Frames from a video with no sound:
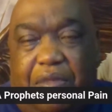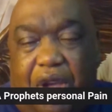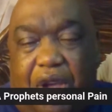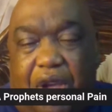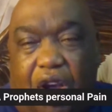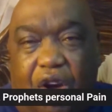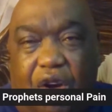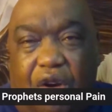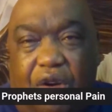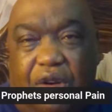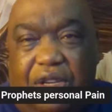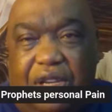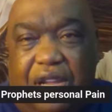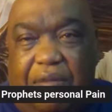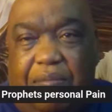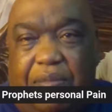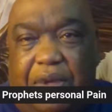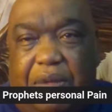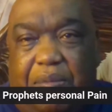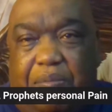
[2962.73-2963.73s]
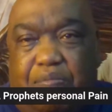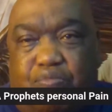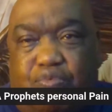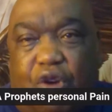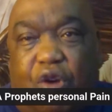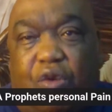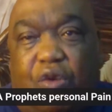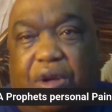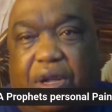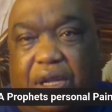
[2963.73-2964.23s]
Hurt. I've been
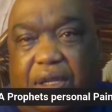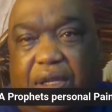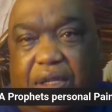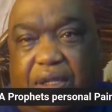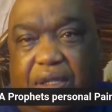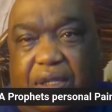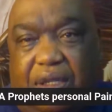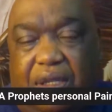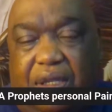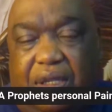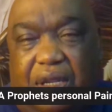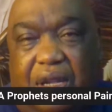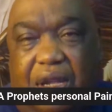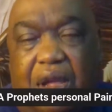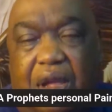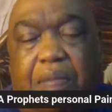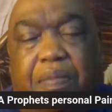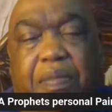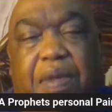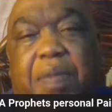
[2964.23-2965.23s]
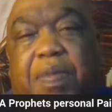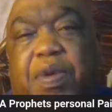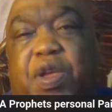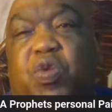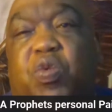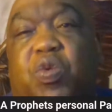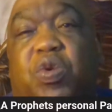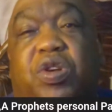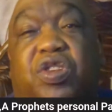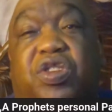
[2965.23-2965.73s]
broken. Maybe you
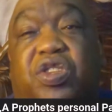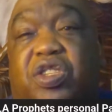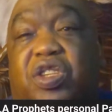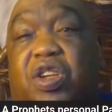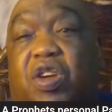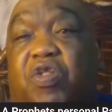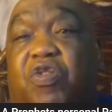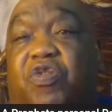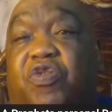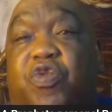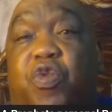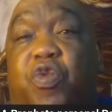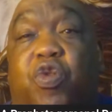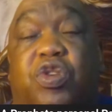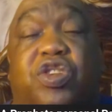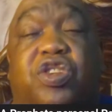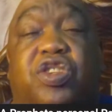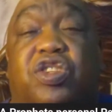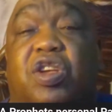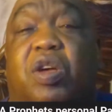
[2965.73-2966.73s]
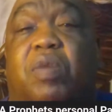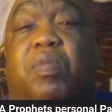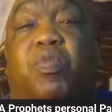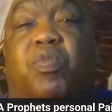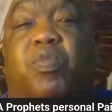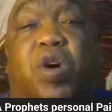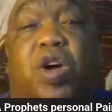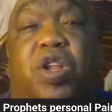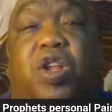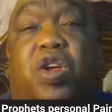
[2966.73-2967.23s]
want to sow for
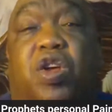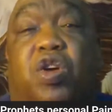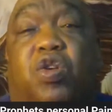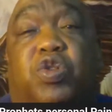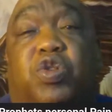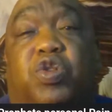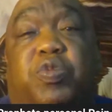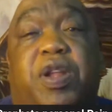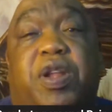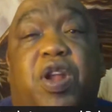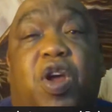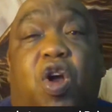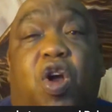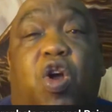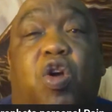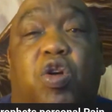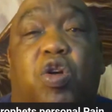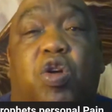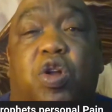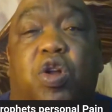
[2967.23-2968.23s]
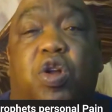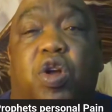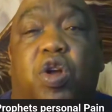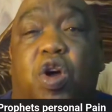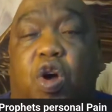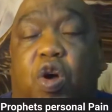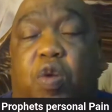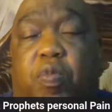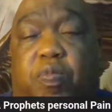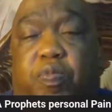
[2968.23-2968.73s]
someone who's been hurt
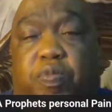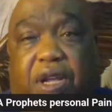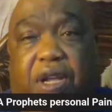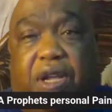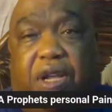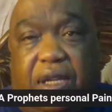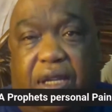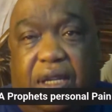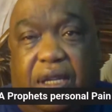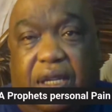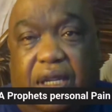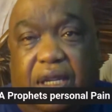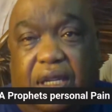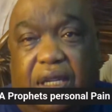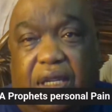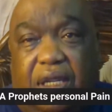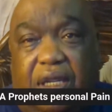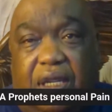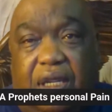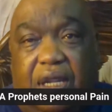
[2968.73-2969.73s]
or broken.